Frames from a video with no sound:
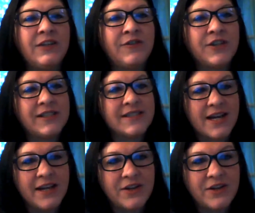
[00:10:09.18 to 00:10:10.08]
for
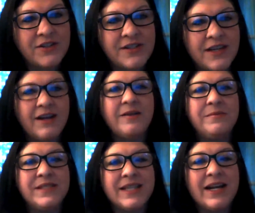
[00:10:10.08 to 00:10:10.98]
designers,
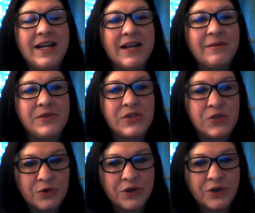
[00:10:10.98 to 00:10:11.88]
signing up
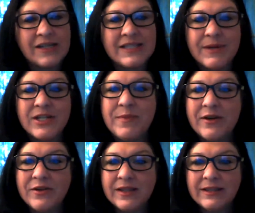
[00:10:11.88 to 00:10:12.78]
sooner is much
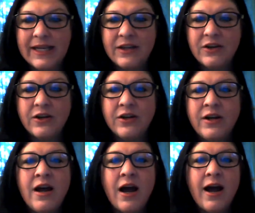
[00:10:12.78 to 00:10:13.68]
better than later.
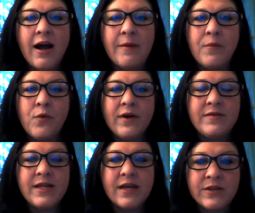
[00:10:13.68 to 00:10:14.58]
One of
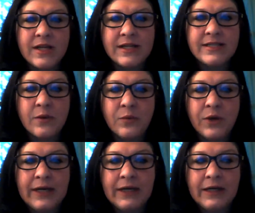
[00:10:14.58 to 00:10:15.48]
the other things that
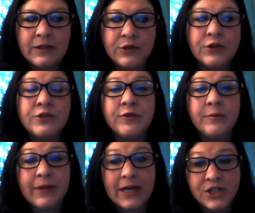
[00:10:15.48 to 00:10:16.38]
we learned from
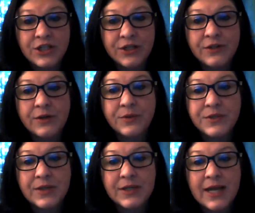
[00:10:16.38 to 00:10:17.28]
last year that we're
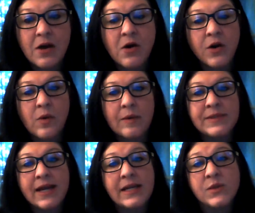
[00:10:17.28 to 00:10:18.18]
doing now on our
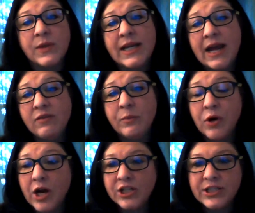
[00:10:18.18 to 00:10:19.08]
website is we're going to have a
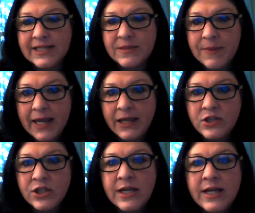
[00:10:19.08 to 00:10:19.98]
projects page.